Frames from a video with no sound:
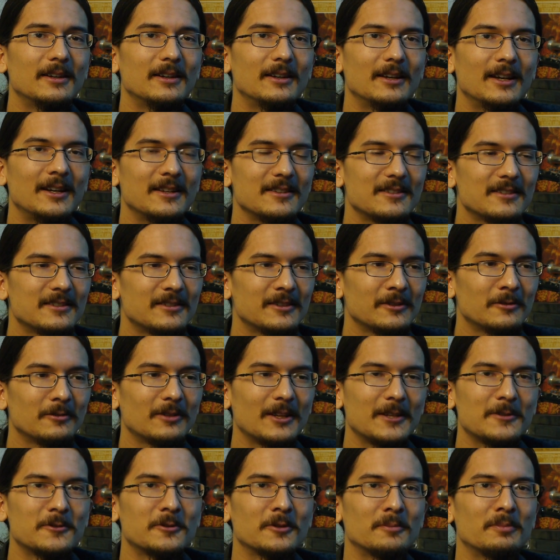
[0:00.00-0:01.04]
and still
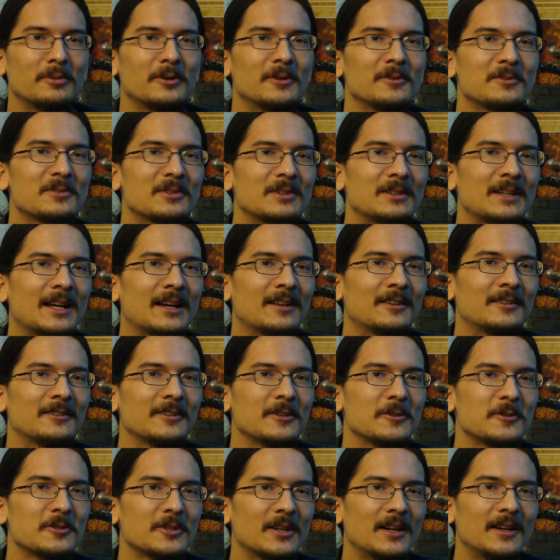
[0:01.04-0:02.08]
let your
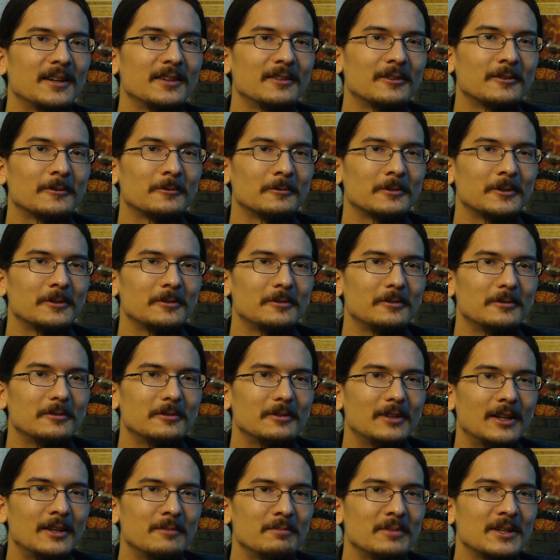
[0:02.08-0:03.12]
personality shine through
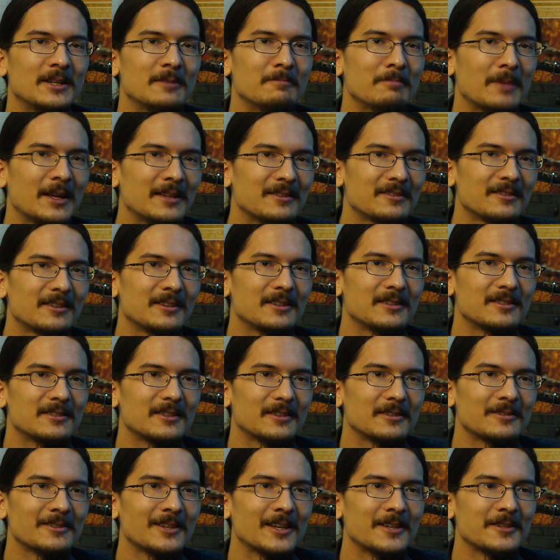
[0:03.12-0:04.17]
and be immensely
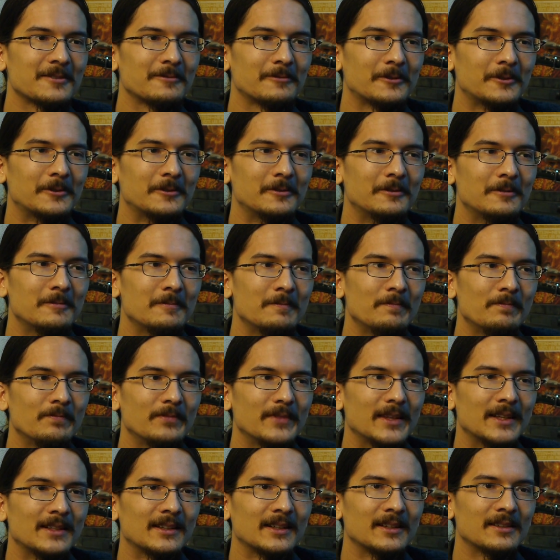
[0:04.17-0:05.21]
successful.
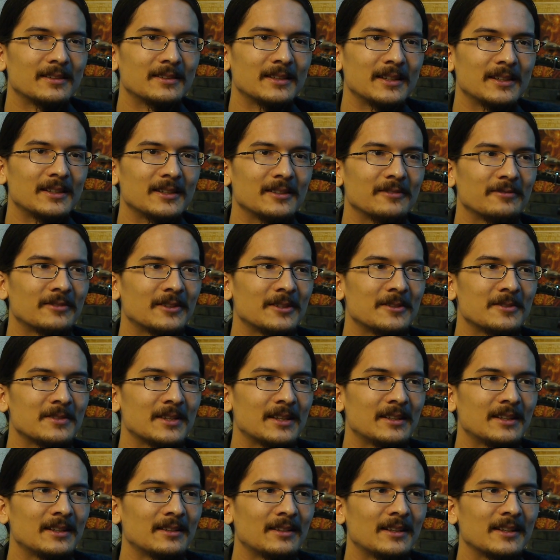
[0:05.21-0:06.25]
And I think if there's
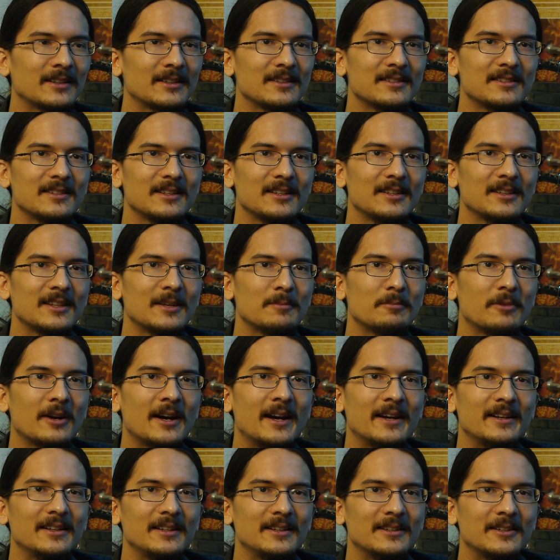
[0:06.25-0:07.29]
any legacy that
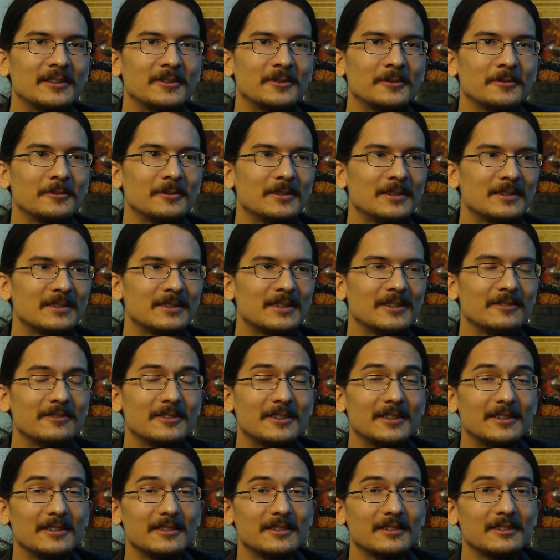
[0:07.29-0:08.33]
Brian Eno has given
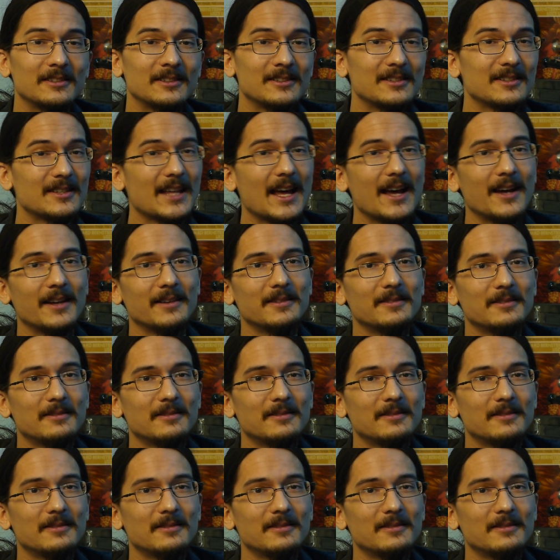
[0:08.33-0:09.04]
us, it's that.